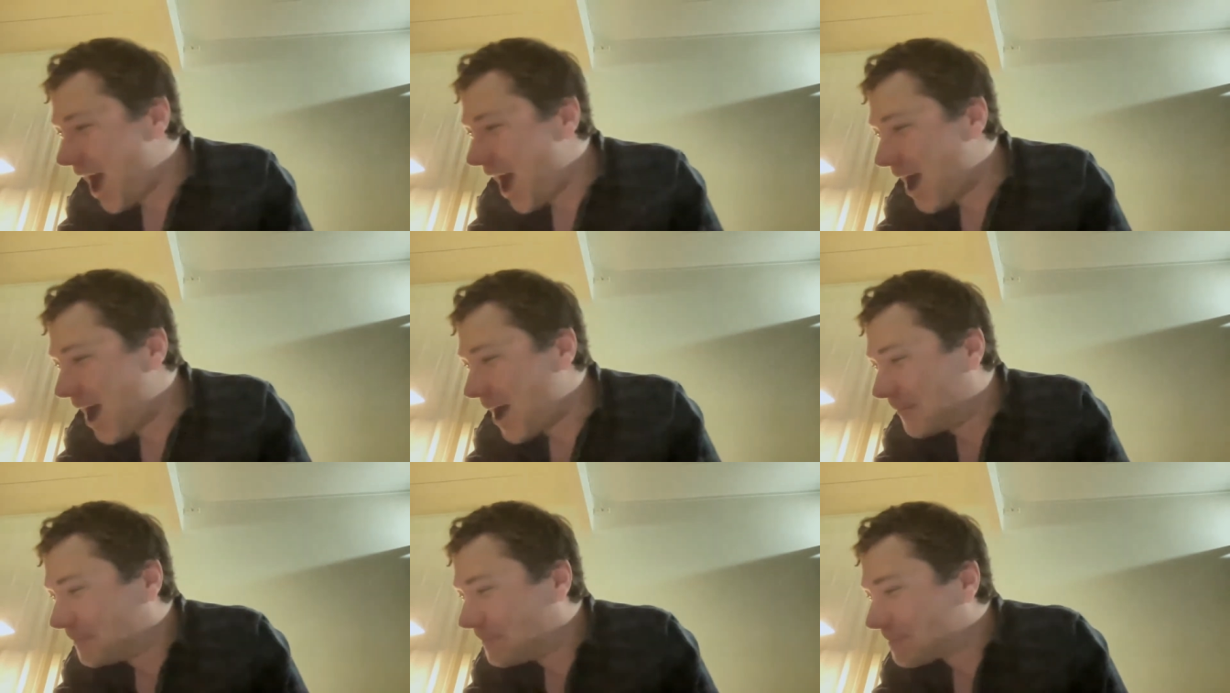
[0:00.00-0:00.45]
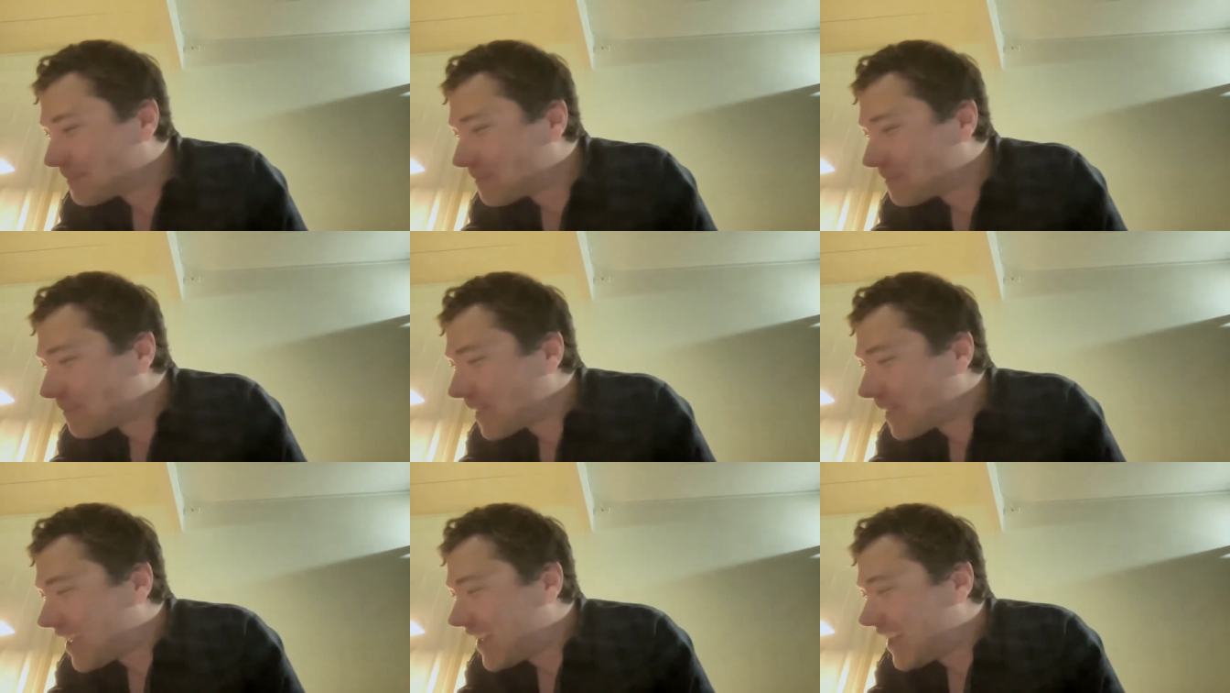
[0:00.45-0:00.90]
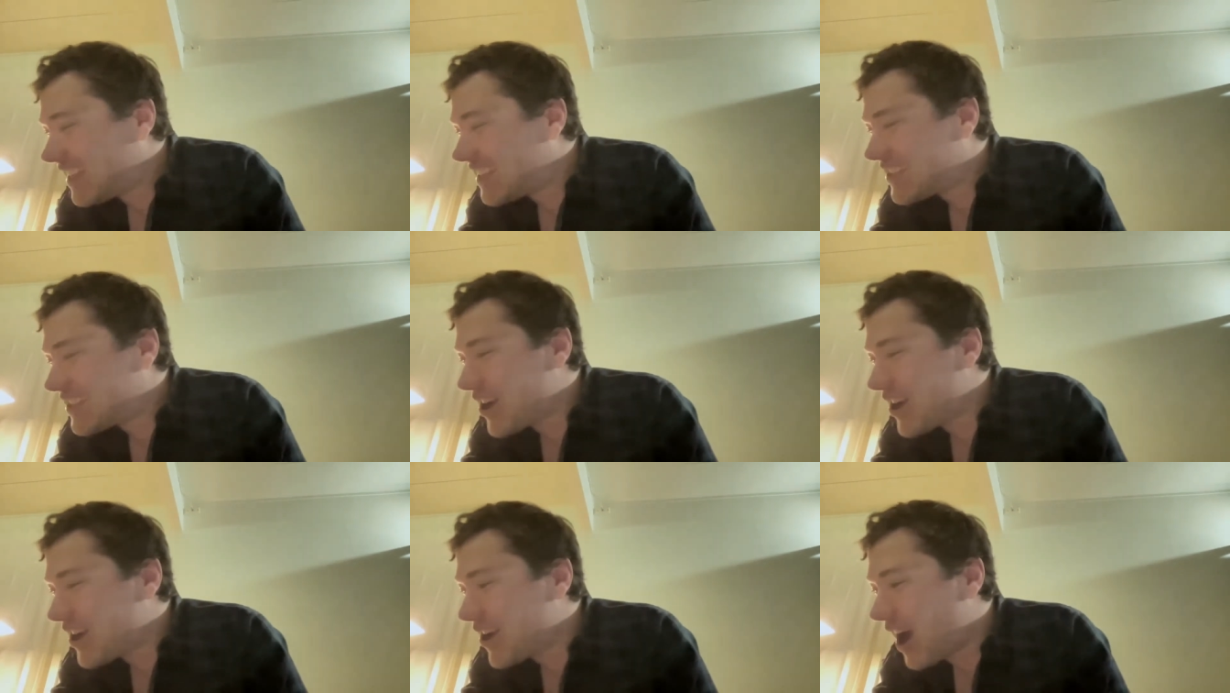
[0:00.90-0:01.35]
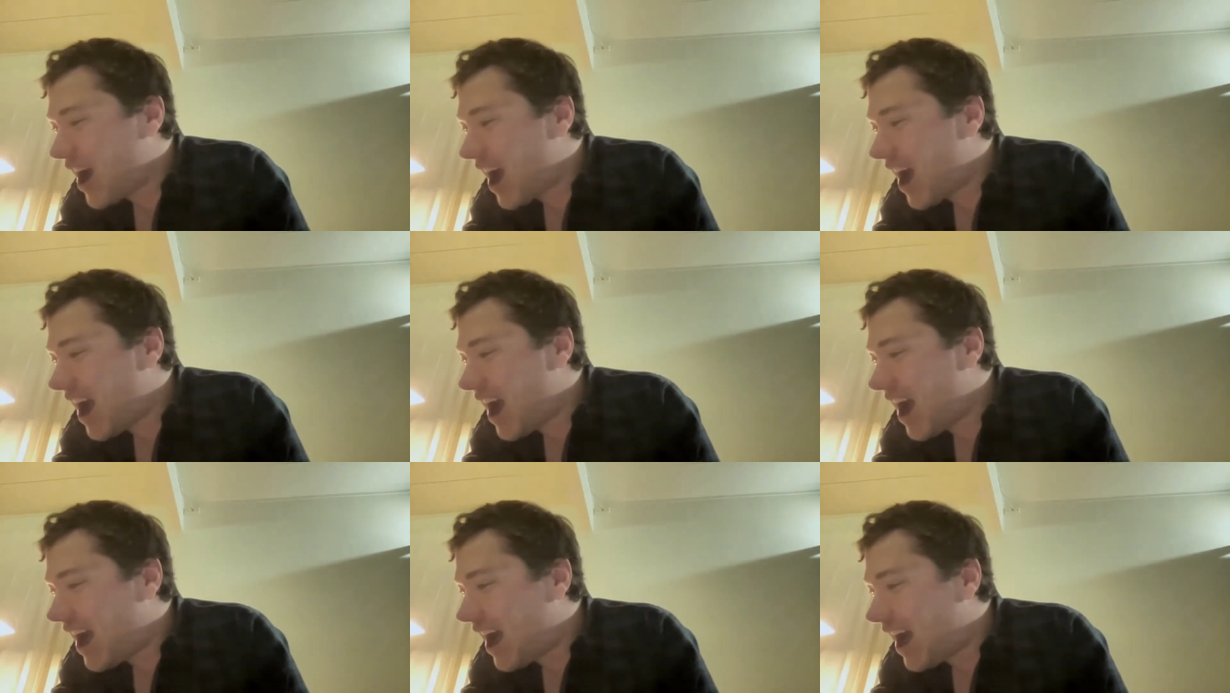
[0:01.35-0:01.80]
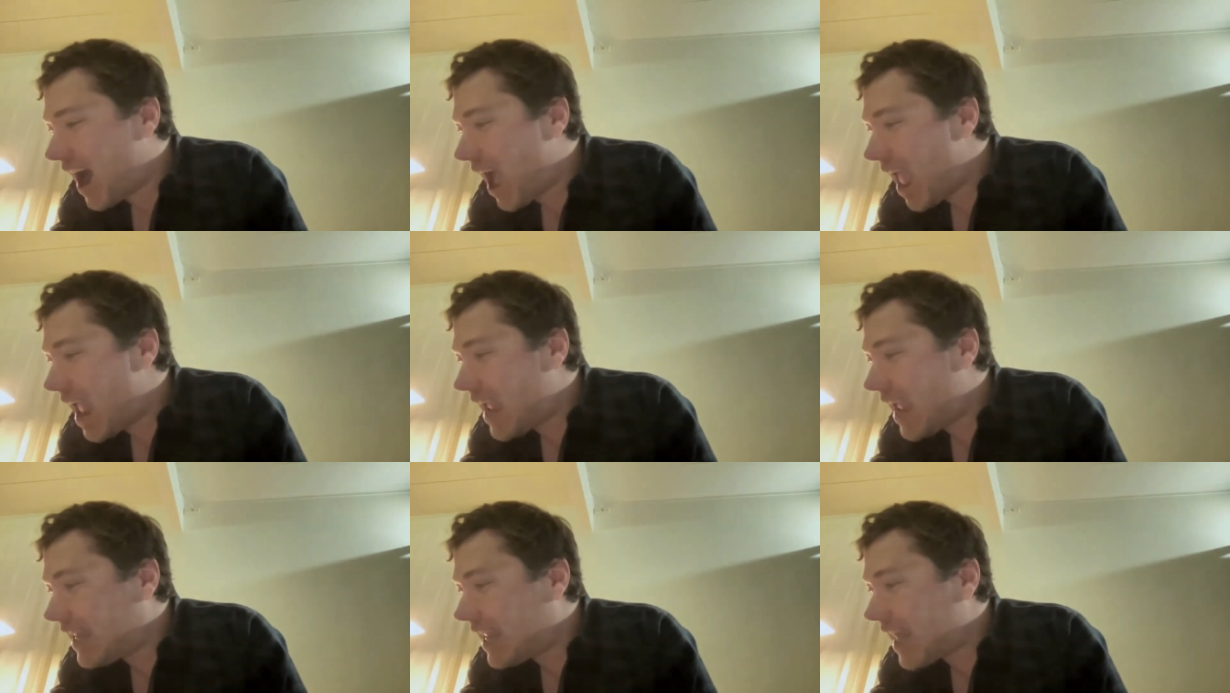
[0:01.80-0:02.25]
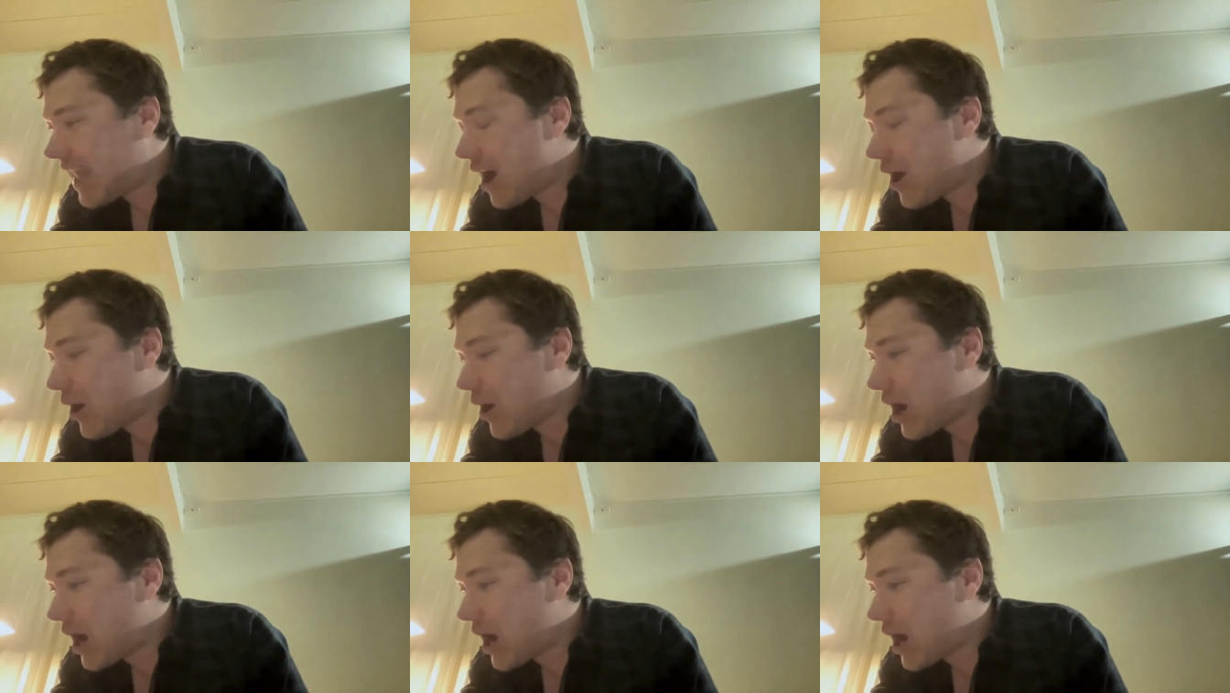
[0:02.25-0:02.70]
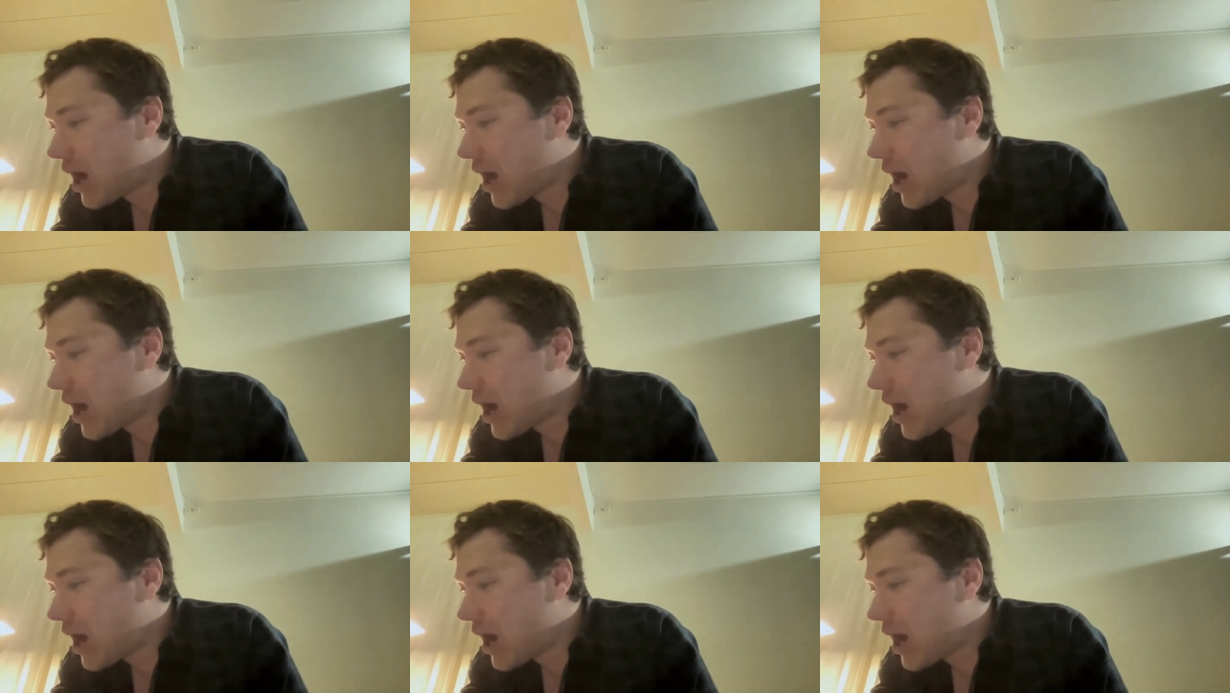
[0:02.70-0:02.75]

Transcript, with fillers: um, so uh, now